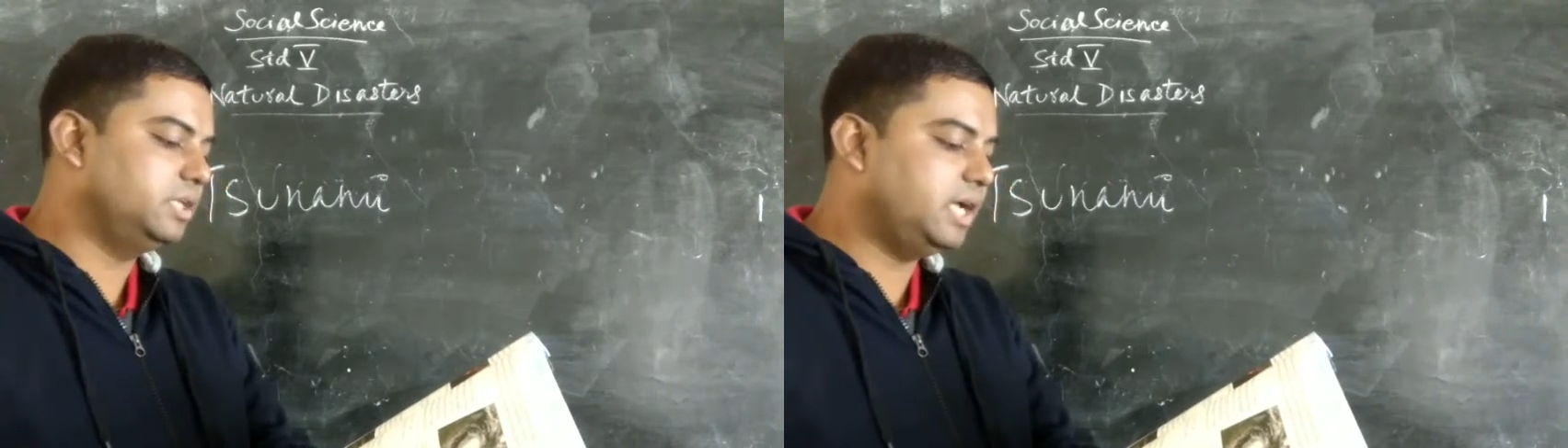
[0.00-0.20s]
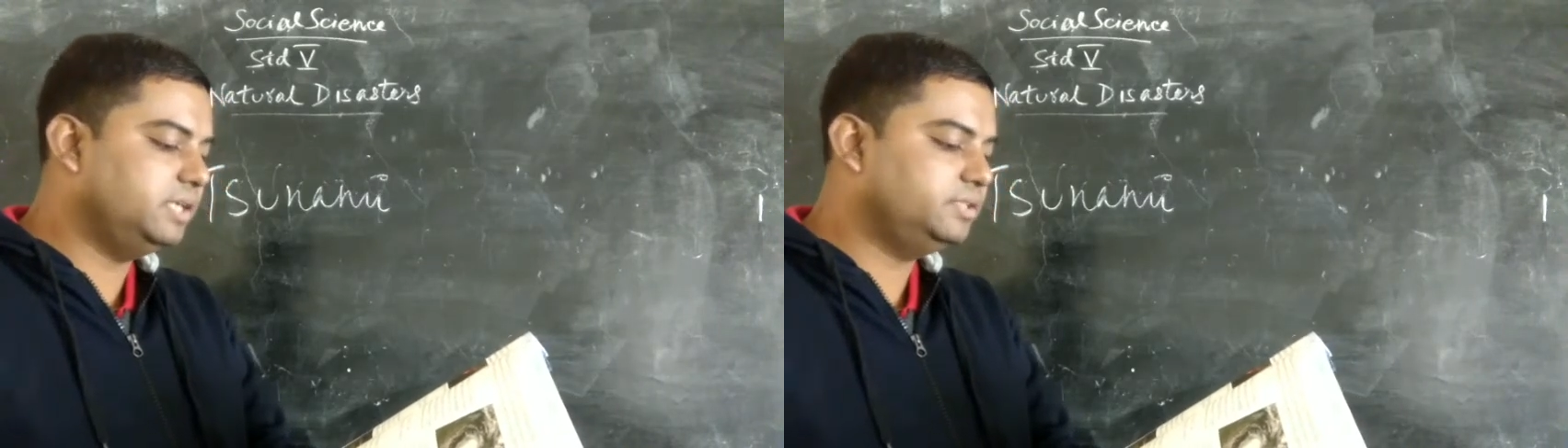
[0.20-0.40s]

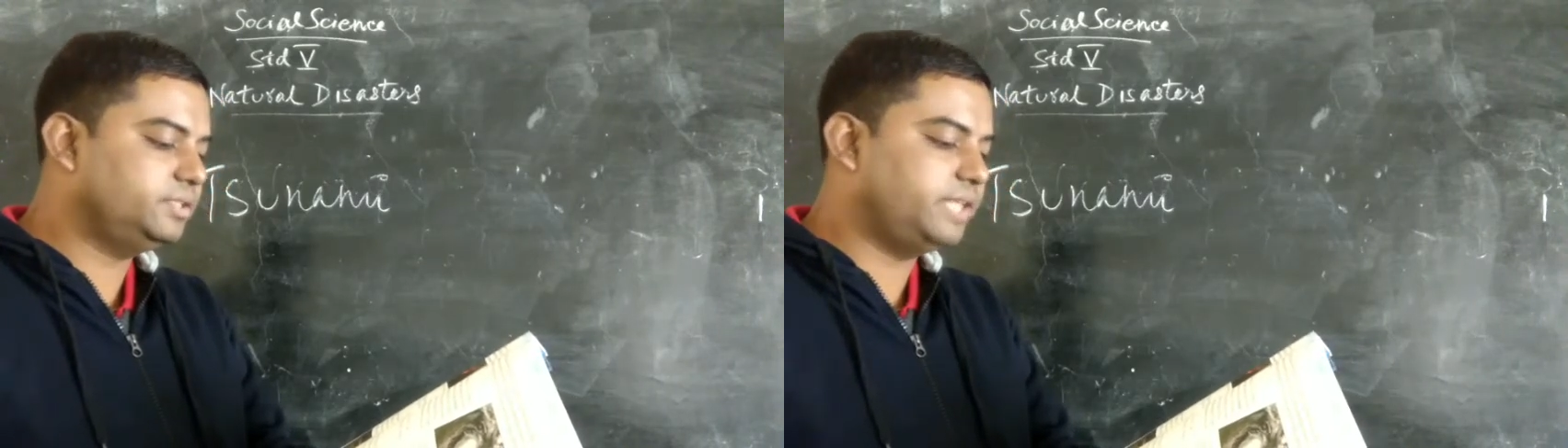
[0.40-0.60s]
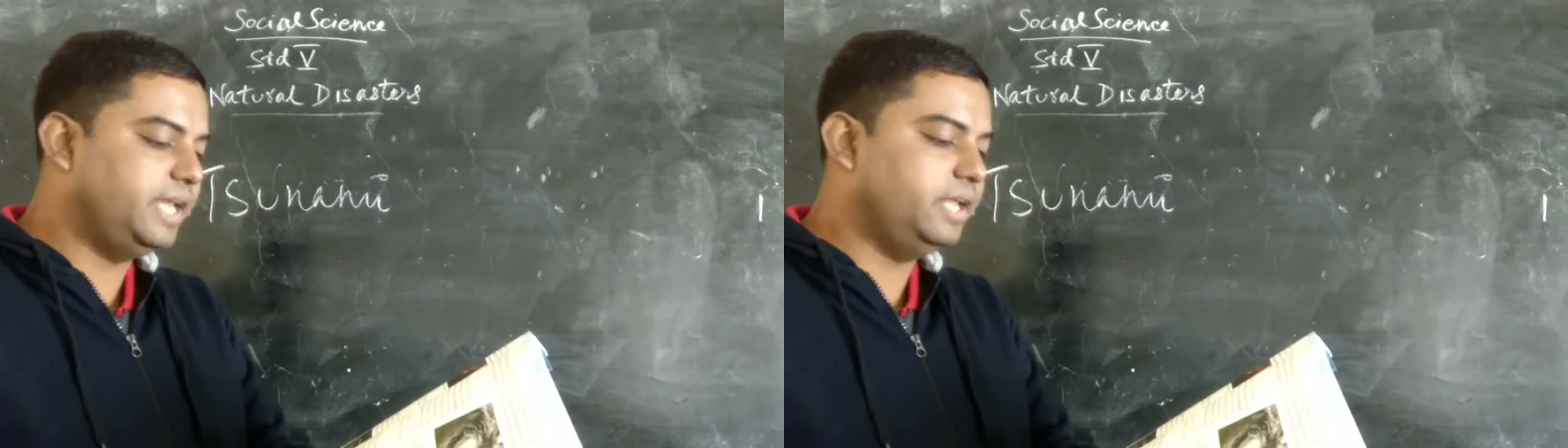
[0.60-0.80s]

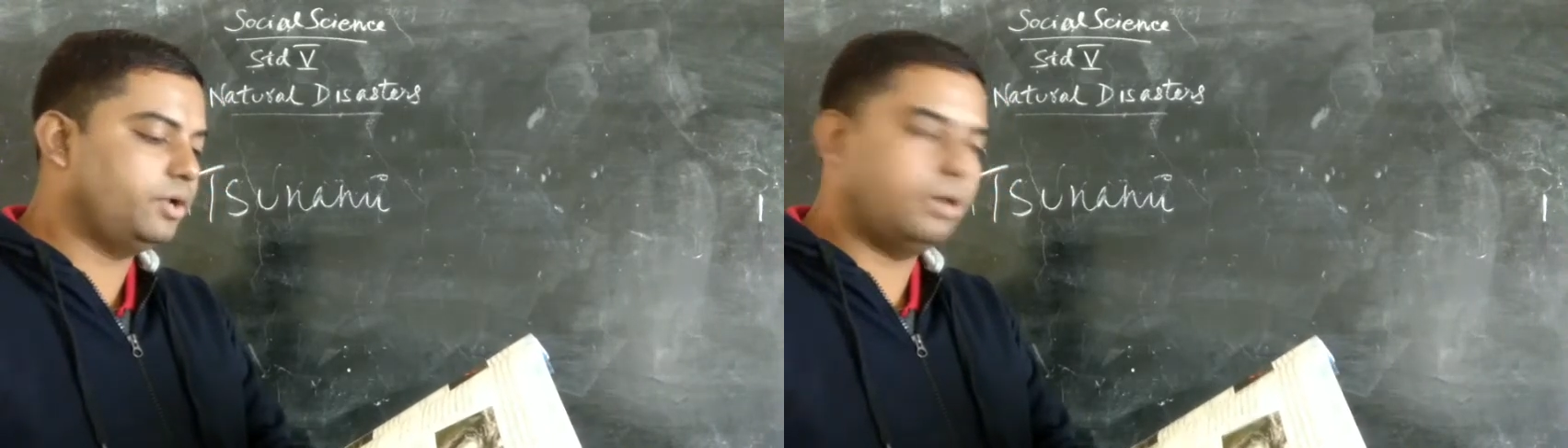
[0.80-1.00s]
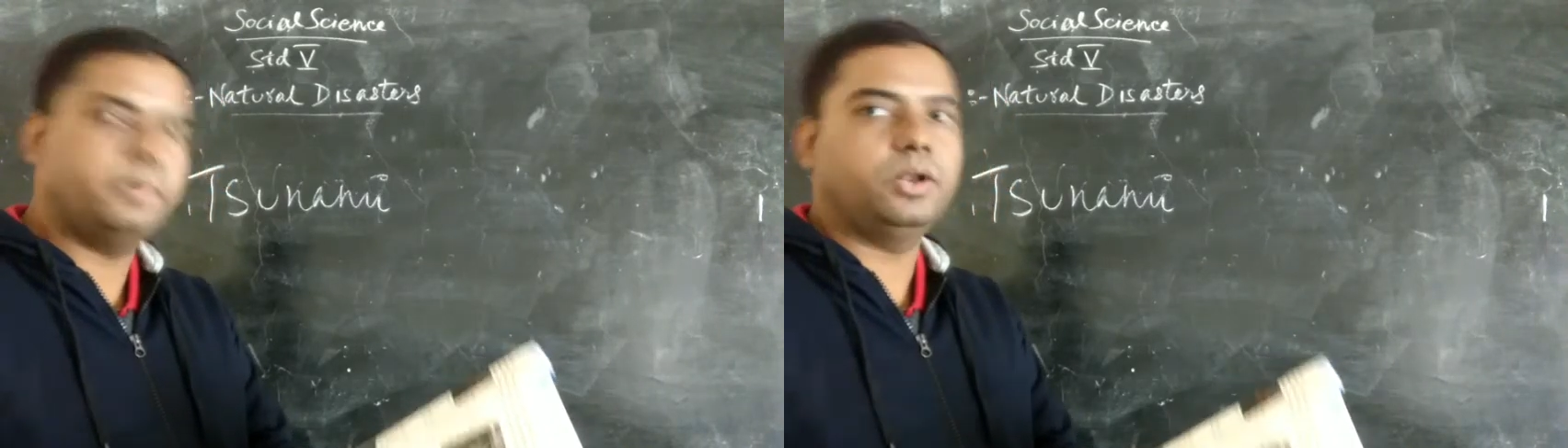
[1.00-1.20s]
large-scale
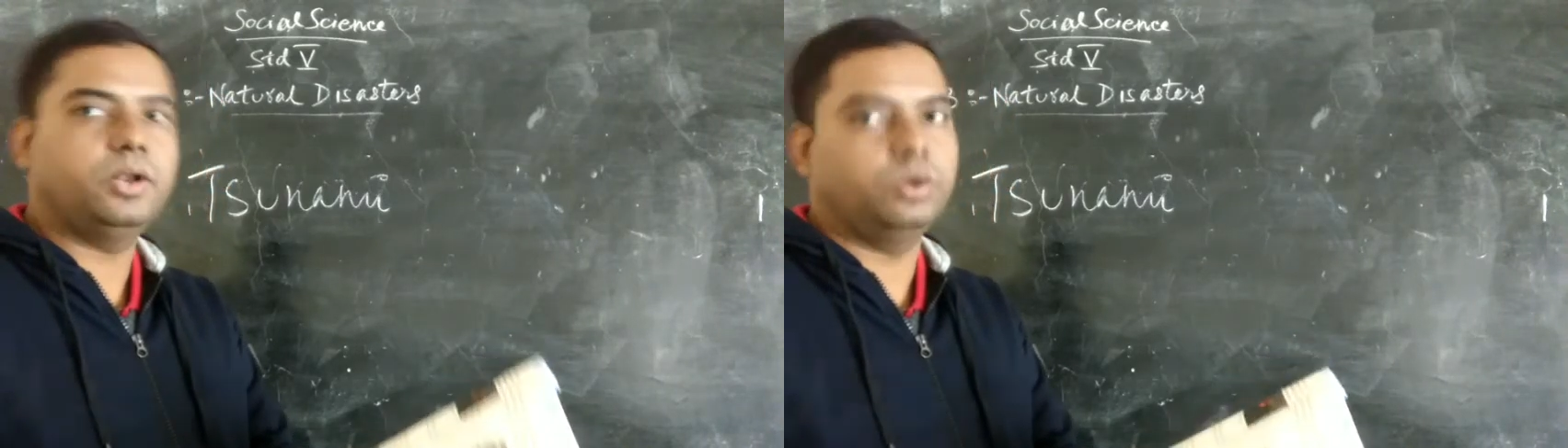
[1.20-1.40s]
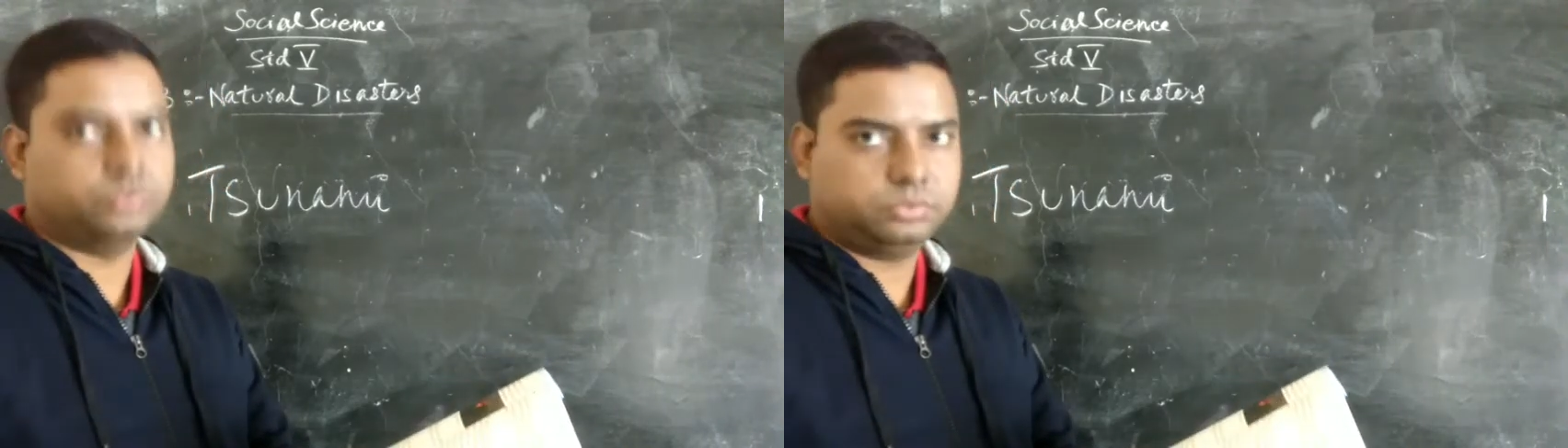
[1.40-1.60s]
economic
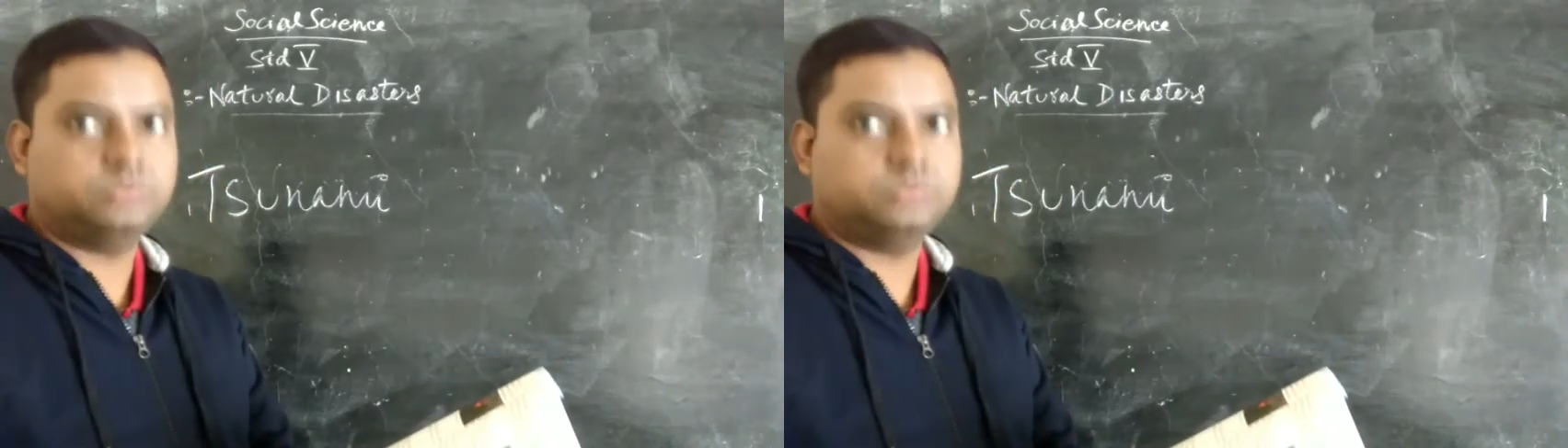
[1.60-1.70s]
loss.